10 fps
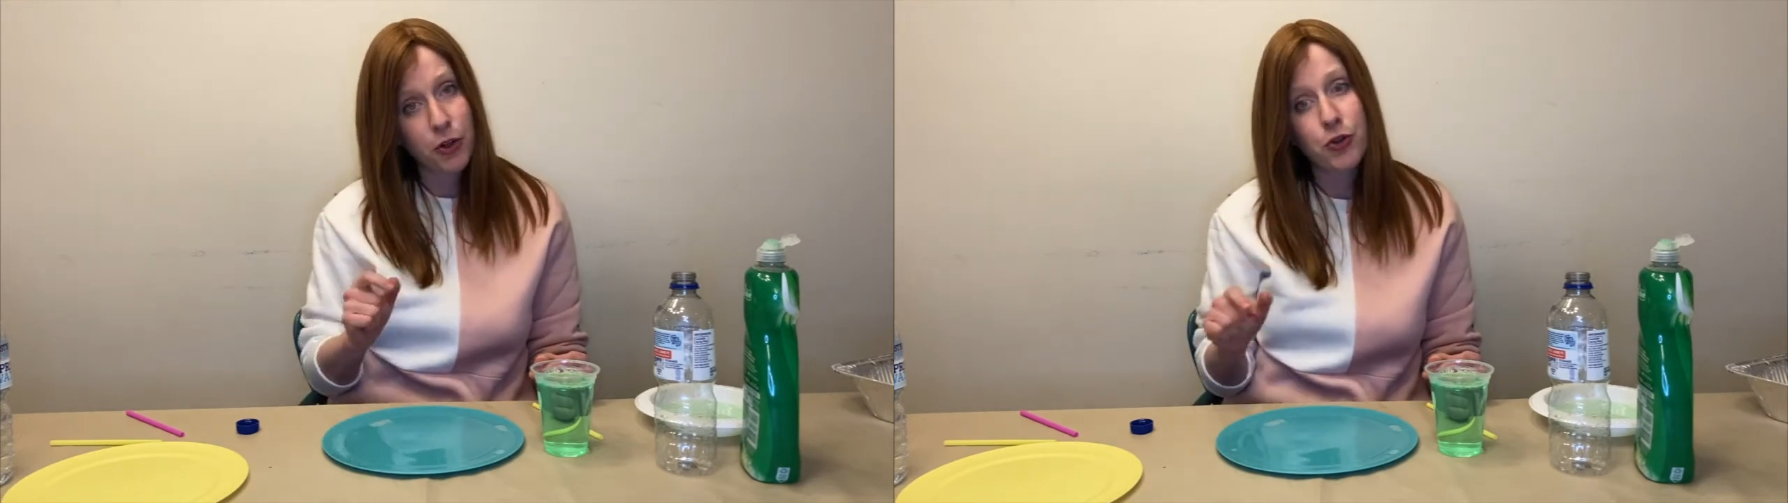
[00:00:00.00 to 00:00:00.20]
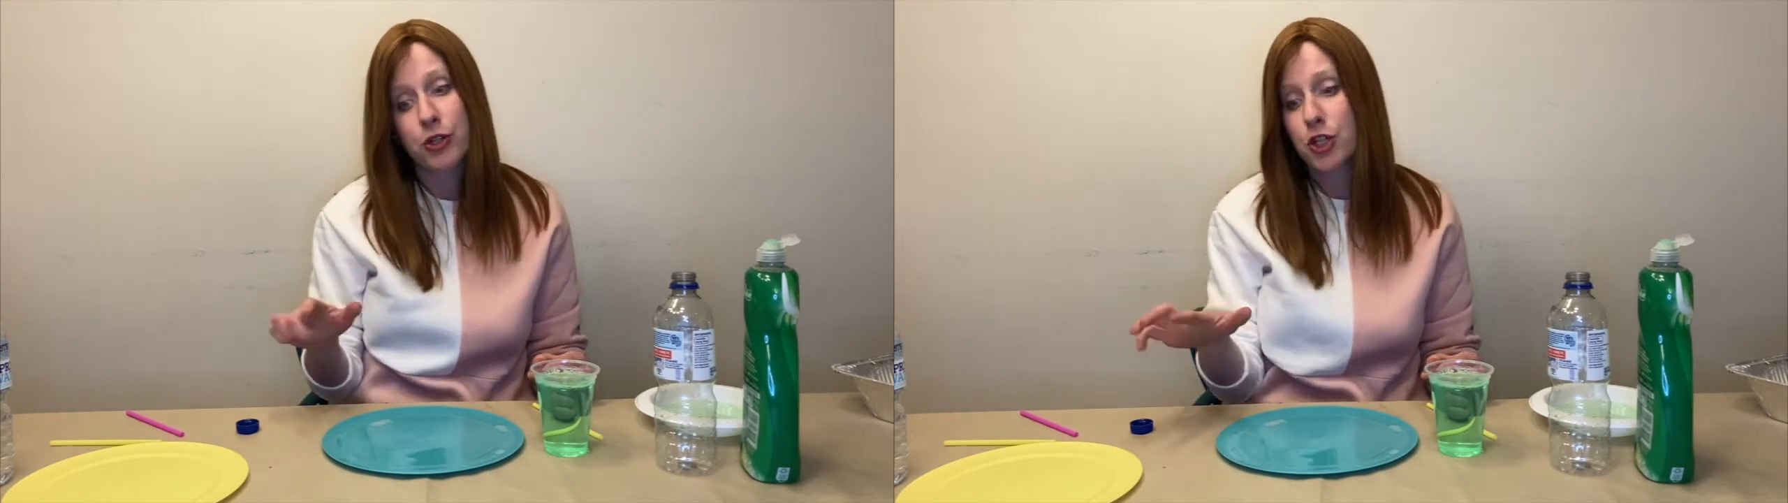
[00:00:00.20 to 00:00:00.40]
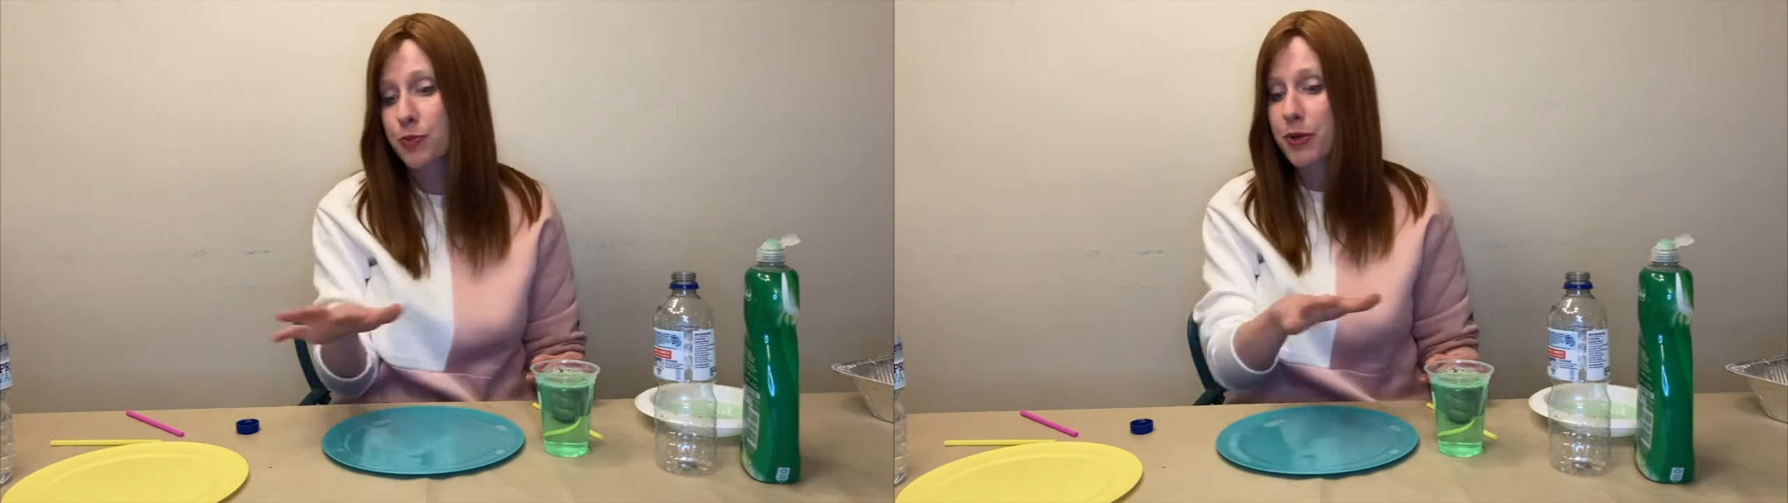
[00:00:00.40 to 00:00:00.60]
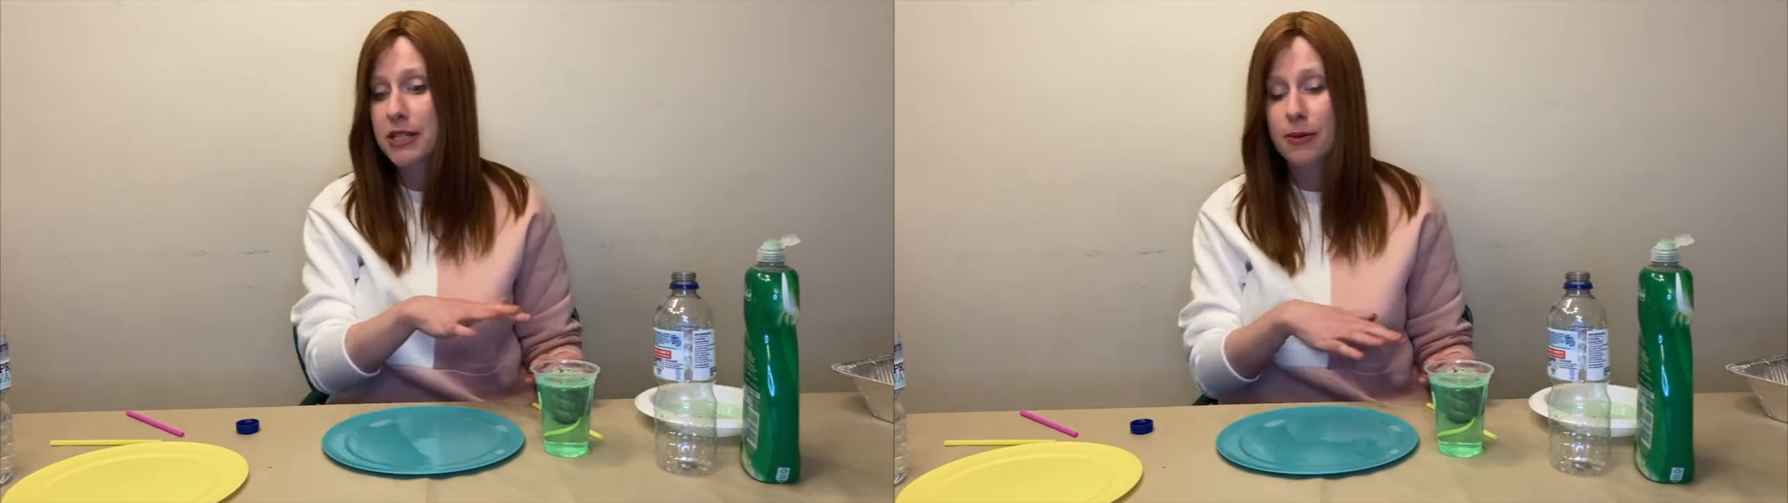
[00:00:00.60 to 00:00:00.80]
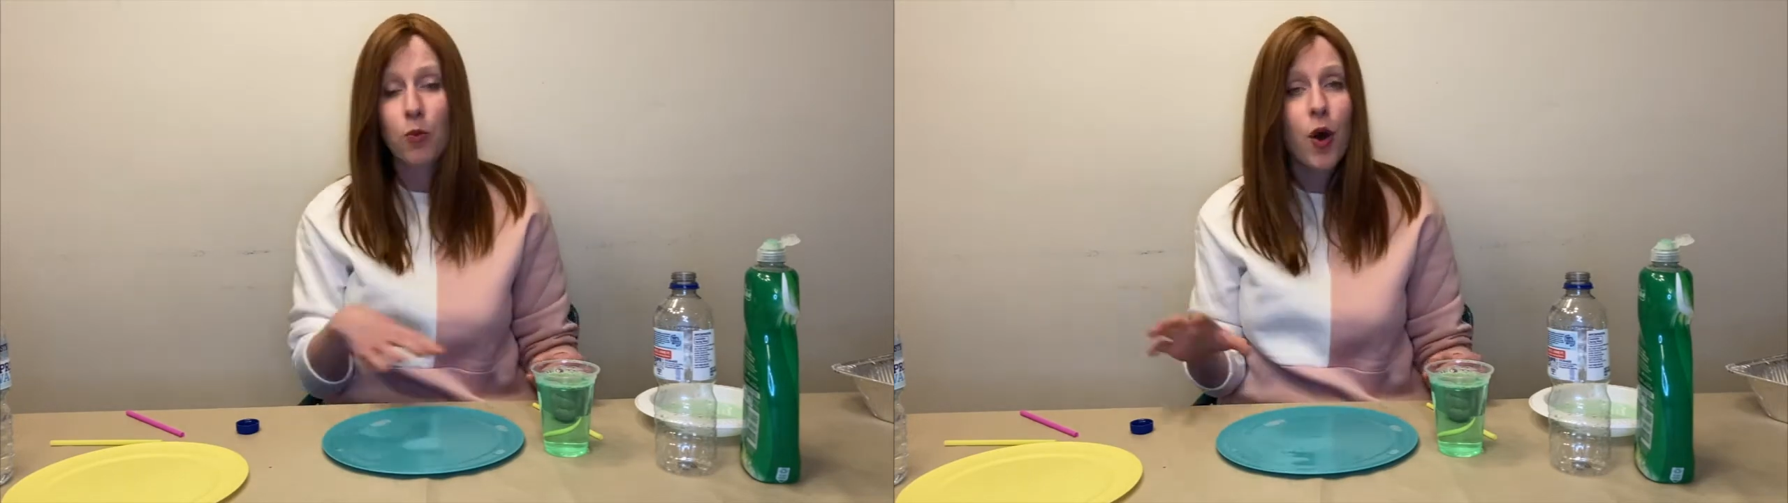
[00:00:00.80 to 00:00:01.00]
you can spritz
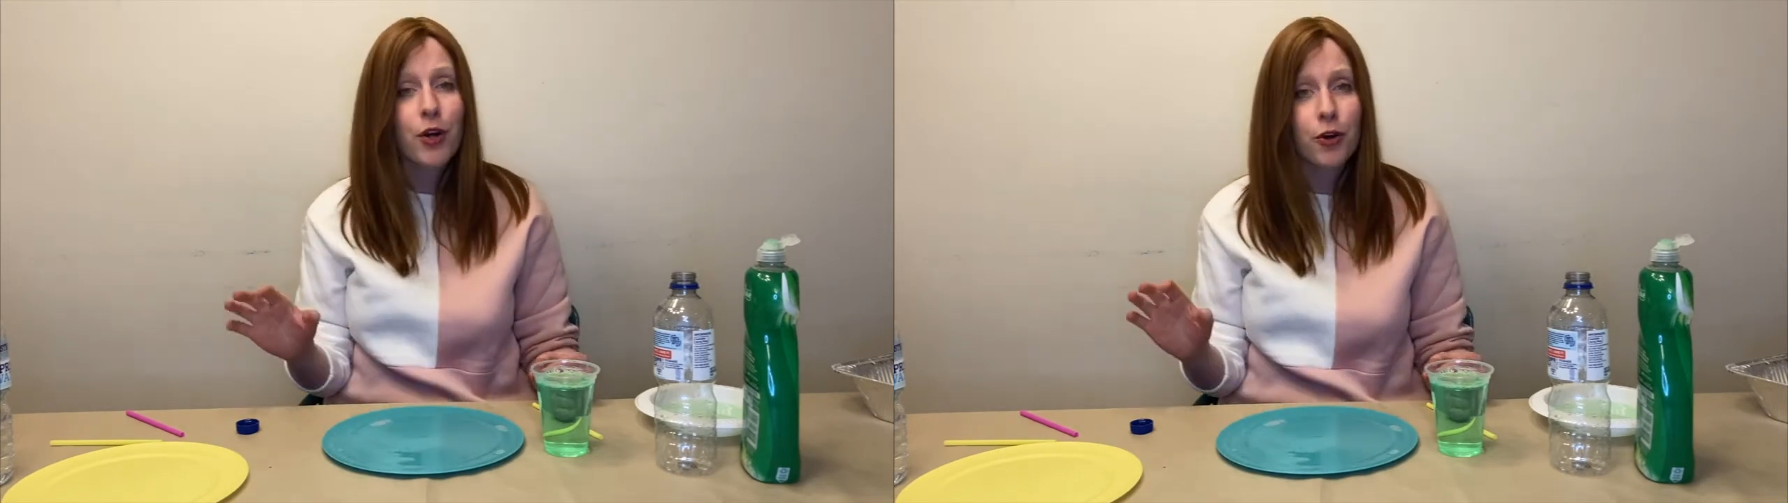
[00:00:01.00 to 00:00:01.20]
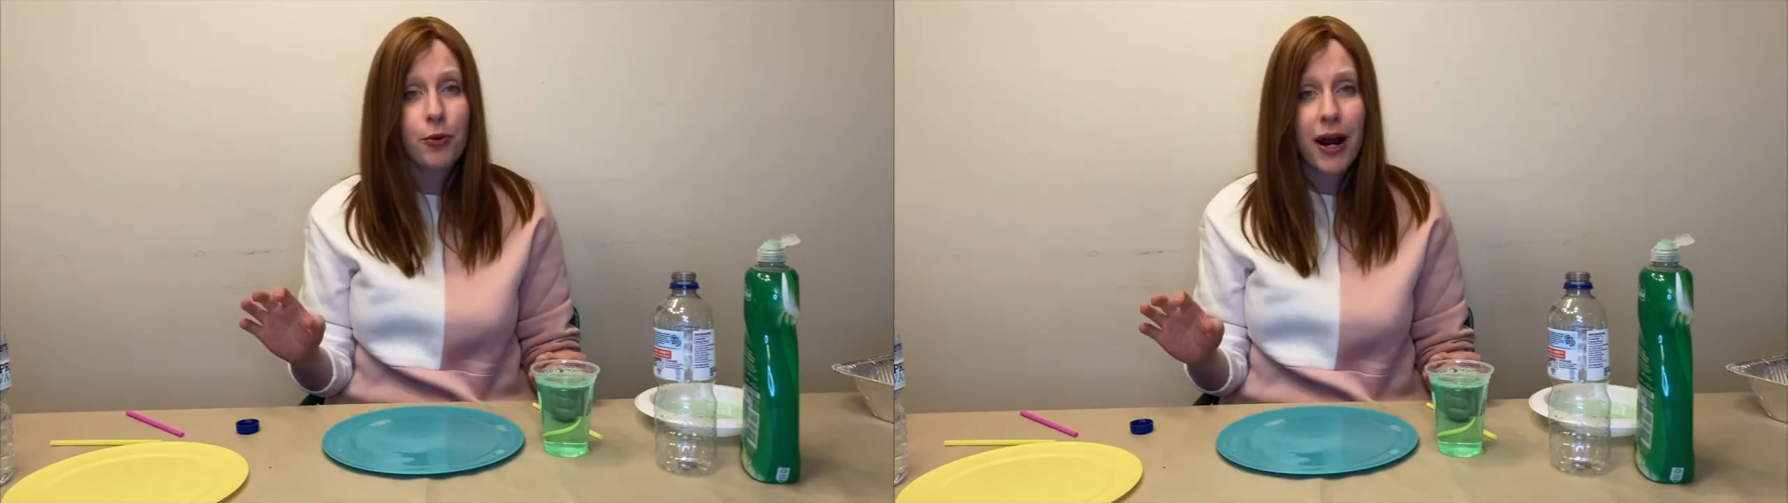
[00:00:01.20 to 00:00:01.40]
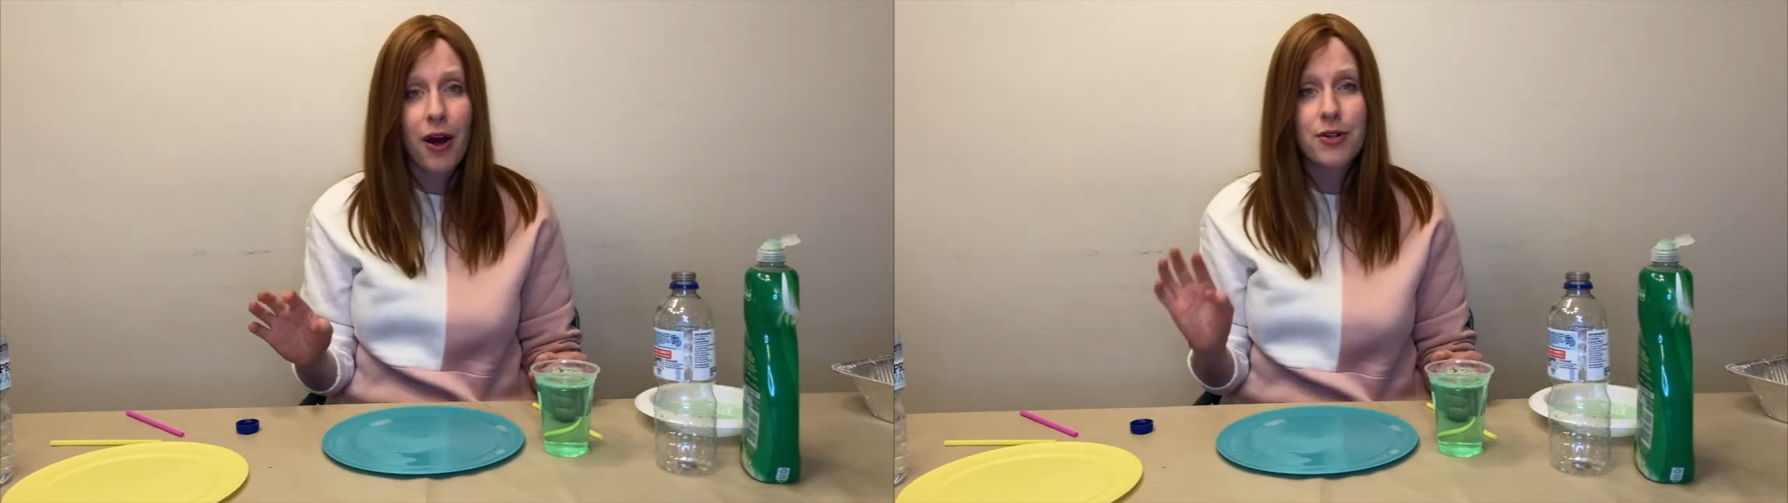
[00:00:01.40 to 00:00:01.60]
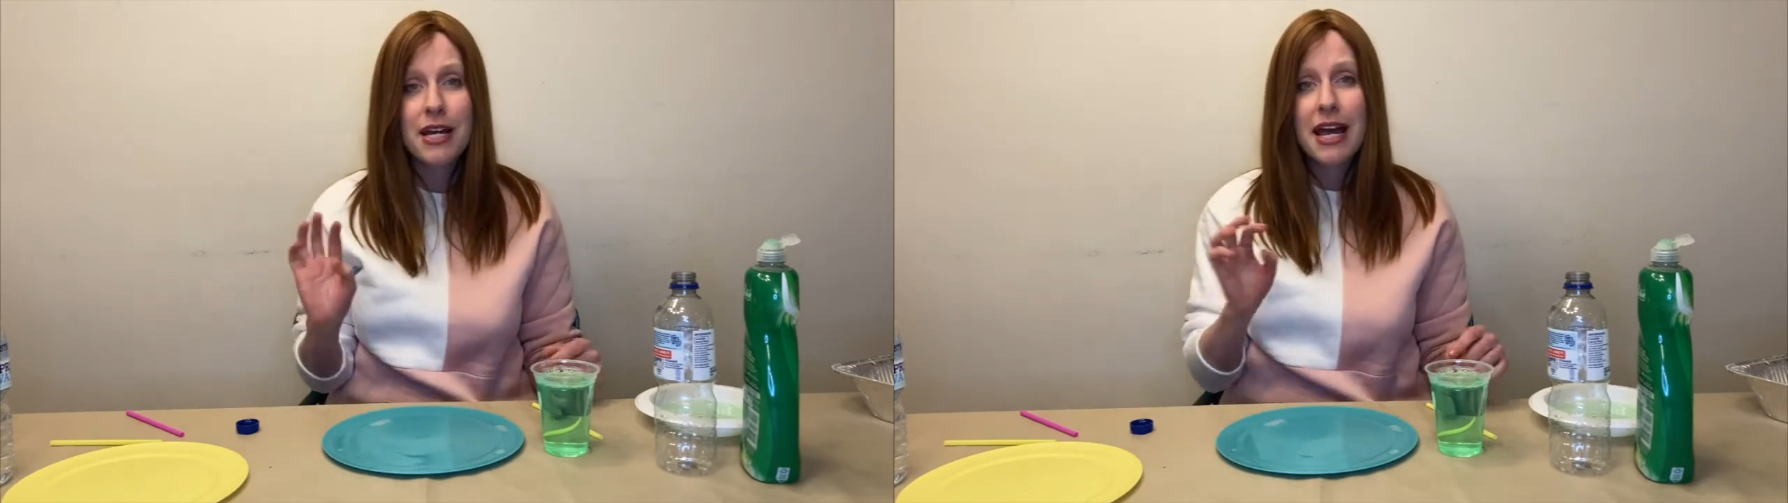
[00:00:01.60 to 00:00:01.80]
some water around